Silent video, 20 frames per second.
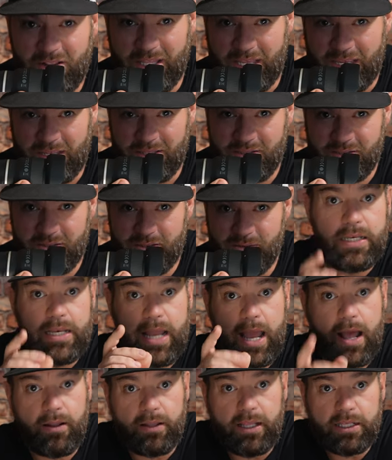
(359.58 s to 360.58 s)
lens.
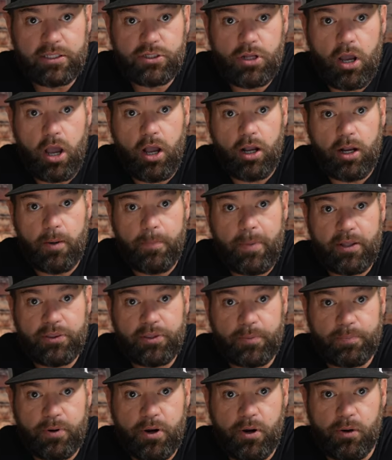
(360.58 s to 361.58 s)
Now let's talk about
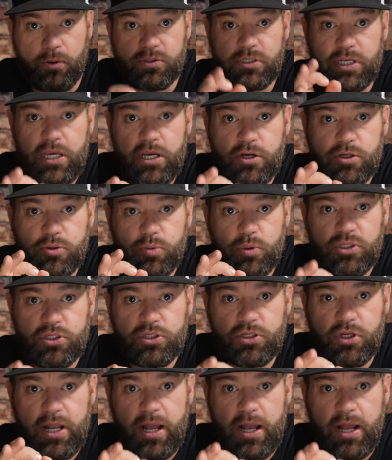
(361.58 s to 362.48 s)
the pros. Here's what stood